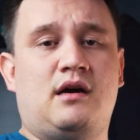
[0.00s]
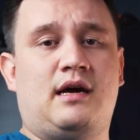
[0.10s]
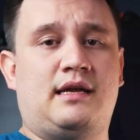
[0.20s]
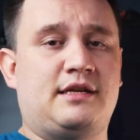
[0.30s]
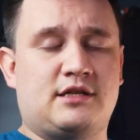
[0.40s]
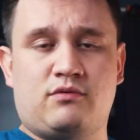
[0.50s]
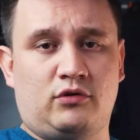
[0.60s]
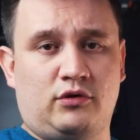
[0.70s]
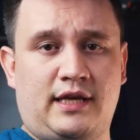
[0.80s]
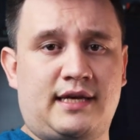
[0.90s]
and I just
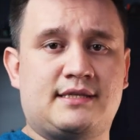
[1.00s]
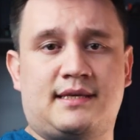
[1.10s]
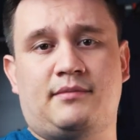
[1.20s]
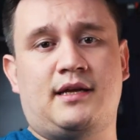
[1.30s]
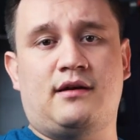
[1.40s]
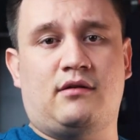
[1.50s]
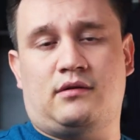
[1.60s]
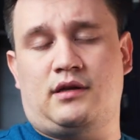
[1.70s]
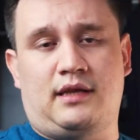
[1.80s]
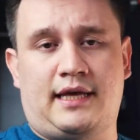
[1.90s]
want to take something
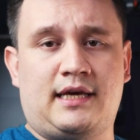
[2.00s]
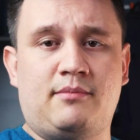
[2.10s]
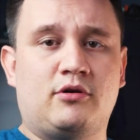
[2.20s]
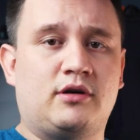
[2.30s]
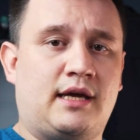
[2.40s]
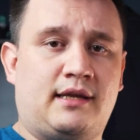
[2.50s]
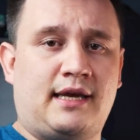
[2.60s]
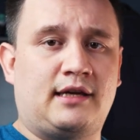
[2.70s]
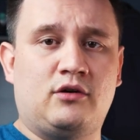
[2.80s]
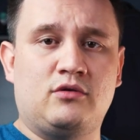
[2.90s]
on like keyboard and
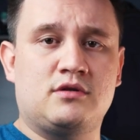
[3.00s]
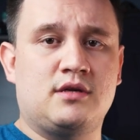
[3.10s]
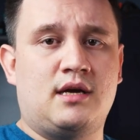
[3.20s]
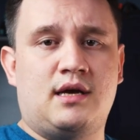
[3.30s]
take notes